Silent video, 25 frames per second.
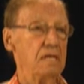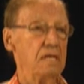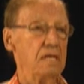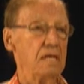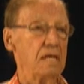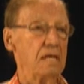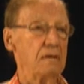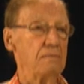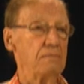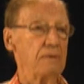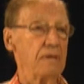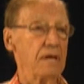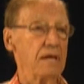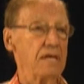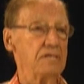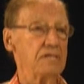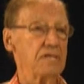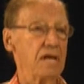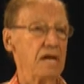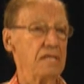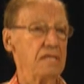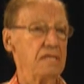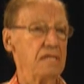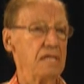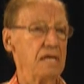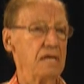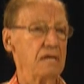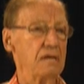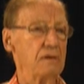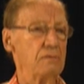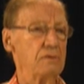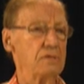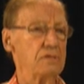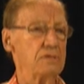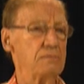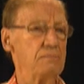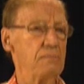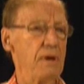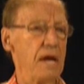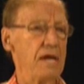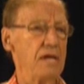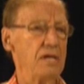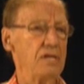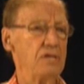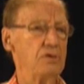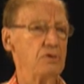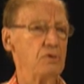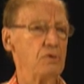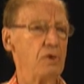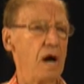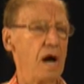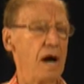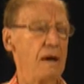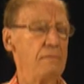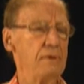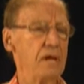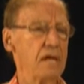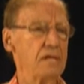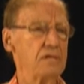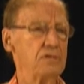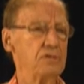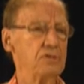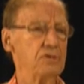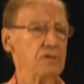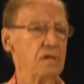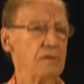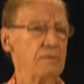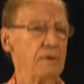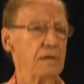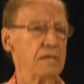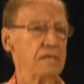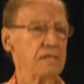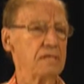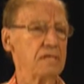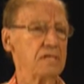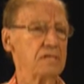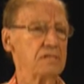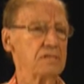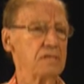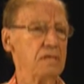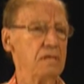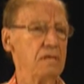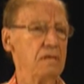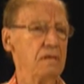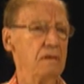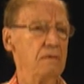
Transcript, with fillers: at a place, I think it was Mantua, I'm not sure about this,